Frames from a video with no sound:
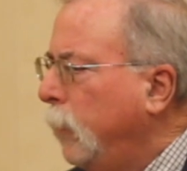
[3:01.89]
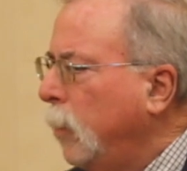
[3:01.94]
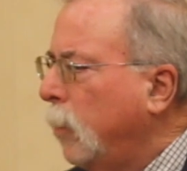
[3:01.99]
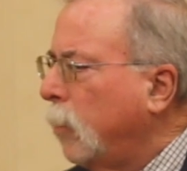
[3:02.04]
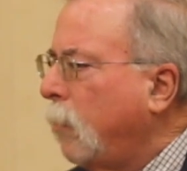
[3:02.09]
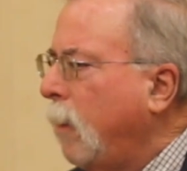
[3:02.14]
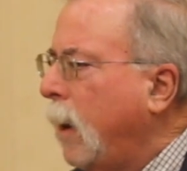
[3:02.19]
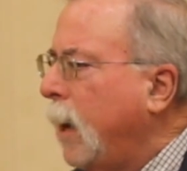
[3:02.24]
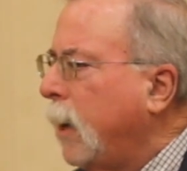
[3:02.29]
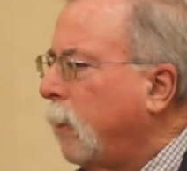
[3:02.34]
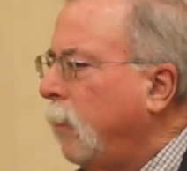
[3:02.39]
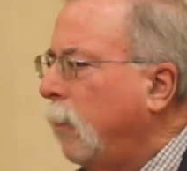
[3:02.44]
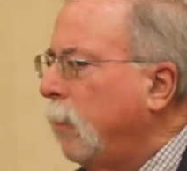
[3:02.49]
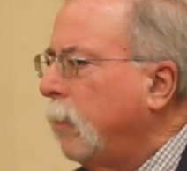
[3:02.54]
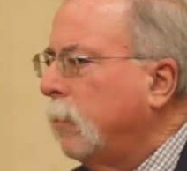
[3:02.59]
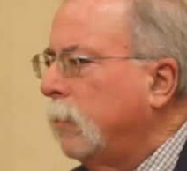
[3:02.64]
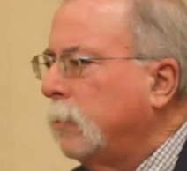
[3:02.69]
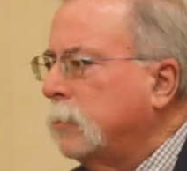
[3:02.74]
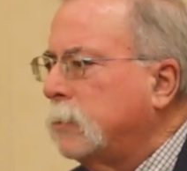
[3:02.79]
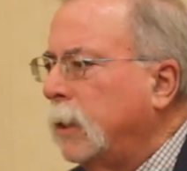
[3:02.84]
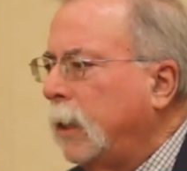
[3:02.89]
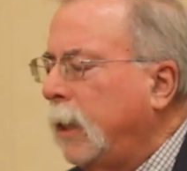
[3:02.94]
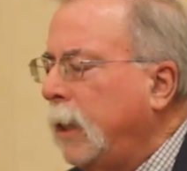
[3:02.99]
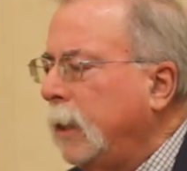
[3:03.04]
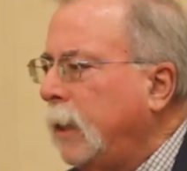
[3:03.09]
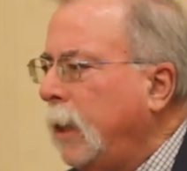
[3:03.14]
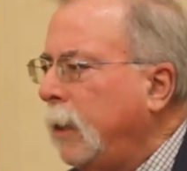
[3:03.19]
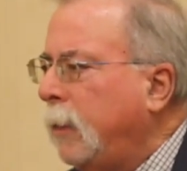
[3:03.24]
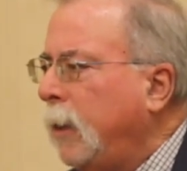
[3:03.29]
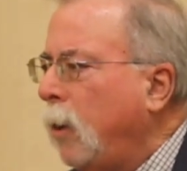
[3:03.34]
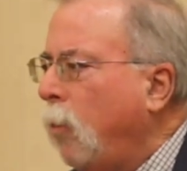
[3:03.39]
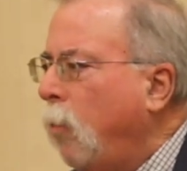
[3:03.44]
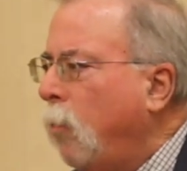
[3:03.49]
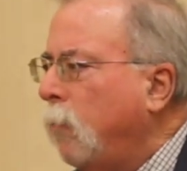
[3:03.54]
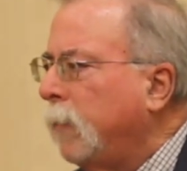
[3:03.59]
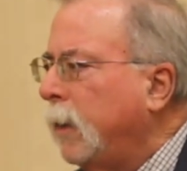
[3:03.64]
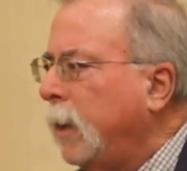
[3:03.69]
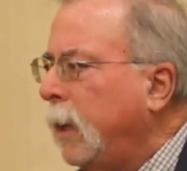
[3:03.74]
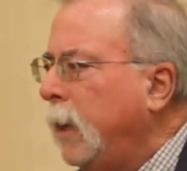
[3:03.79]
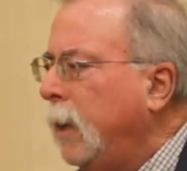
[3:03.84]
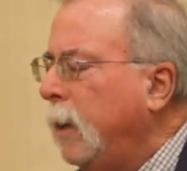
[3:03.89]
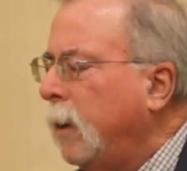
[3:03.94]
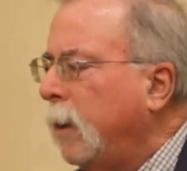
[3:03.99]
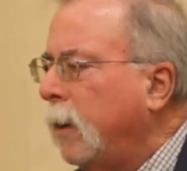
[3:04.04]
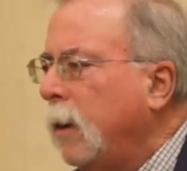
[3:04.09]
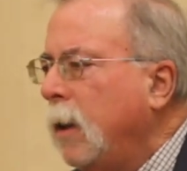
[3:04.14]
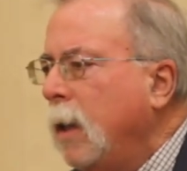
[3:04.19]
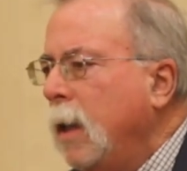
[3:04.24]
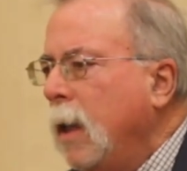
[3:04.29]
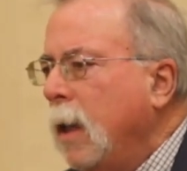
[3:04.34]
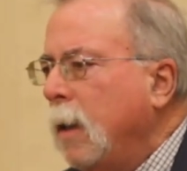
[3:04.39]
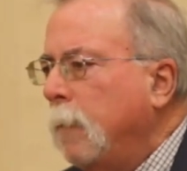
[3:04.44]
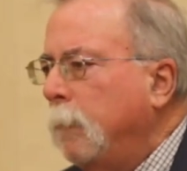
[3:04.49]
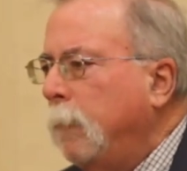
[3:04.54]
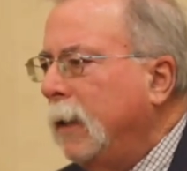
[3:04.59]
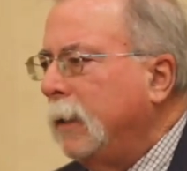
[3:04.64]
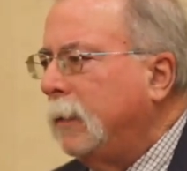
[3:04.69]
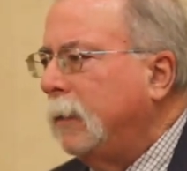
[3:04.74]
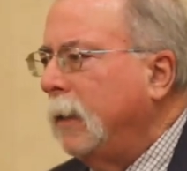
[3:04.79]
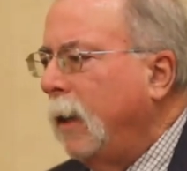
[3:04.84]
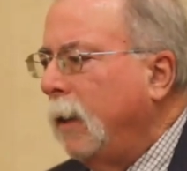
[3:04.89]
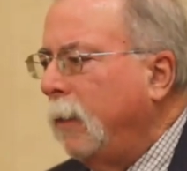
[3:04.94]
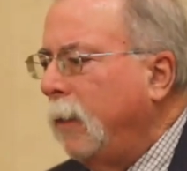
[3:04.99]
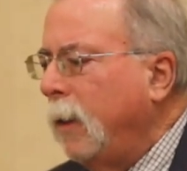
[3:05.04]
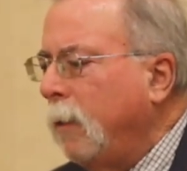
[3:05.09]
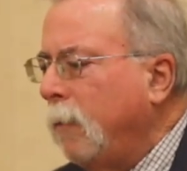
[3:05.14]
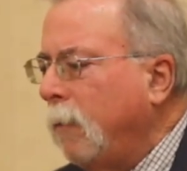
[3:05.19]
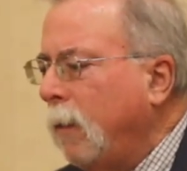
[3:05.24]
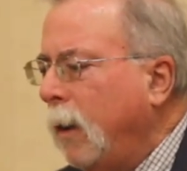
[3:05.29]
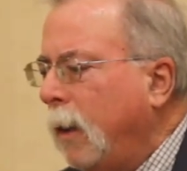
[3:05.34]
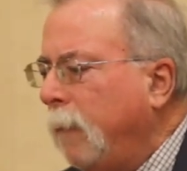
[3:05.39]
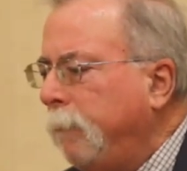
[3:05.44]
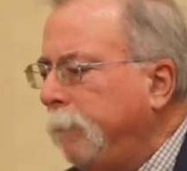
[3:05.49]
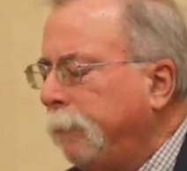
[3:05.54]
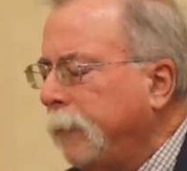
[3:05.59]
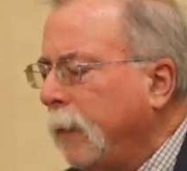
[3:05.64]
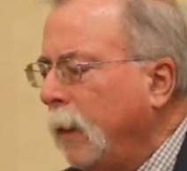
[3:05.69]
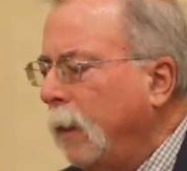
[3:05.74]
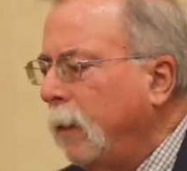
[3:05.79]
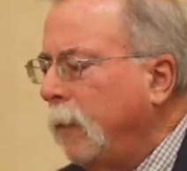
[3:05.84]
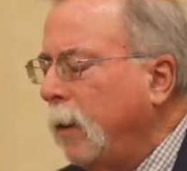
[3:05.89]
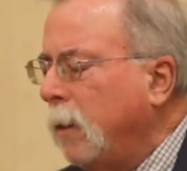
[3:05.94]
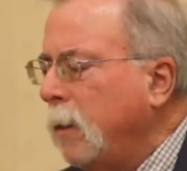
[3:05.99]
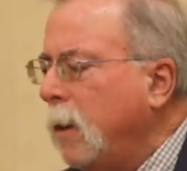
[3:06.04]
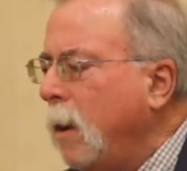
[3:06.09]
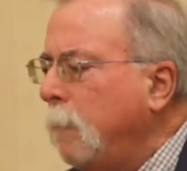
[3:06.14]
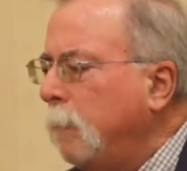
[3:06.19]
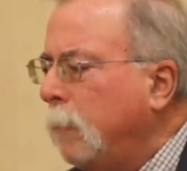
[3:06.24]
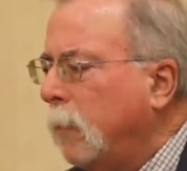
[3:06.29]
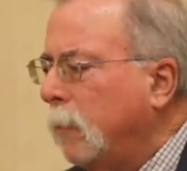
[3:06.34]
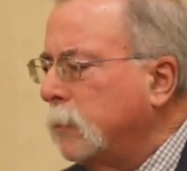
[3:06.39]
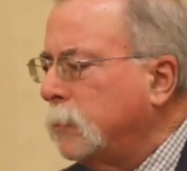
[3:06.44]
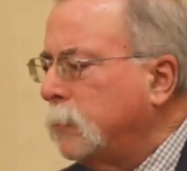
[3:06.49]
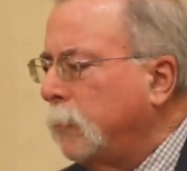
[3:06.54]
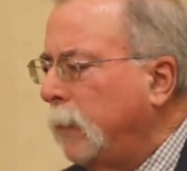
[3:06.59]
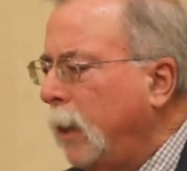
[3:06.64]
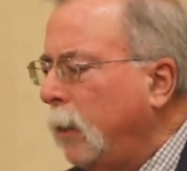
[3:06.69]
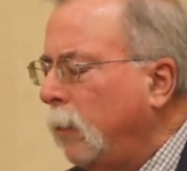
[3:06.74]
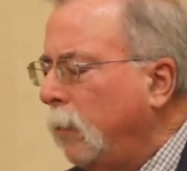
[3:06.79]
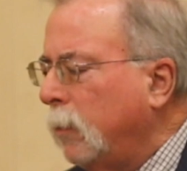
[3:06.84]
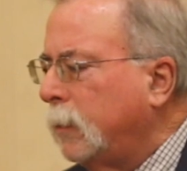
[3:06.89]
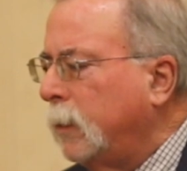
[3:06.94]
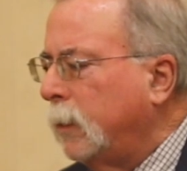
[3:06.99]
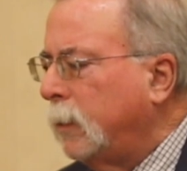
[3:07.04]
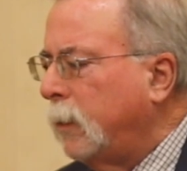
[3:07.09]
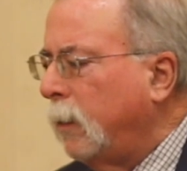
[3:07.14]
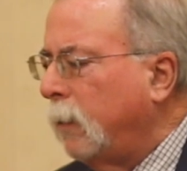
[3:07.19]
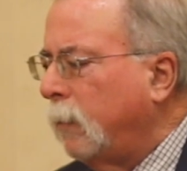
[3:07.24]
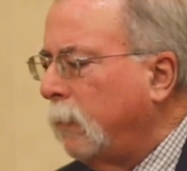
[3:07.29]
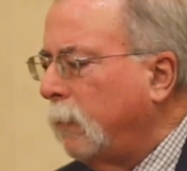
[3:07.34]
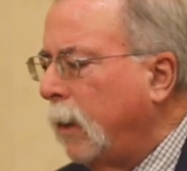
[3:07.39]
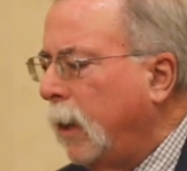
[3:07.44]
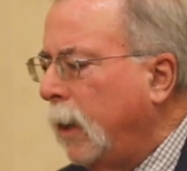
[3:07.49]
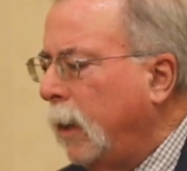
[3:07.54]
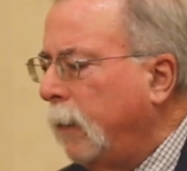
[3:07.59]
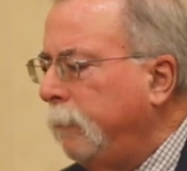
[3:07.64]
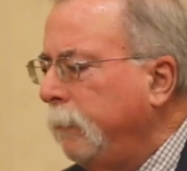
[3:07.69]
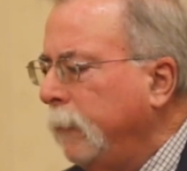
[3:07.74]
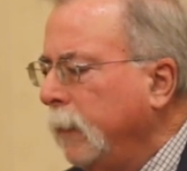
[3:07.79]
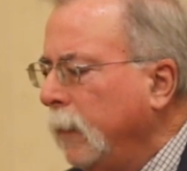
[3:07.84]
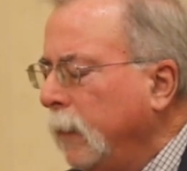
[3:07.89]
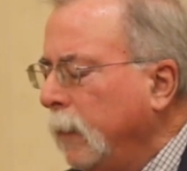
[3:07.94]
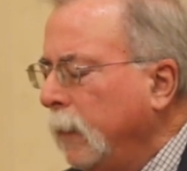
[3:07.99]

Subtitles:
bureaucratic hurdles to get that thing over to here. But their numbers, when they looked at their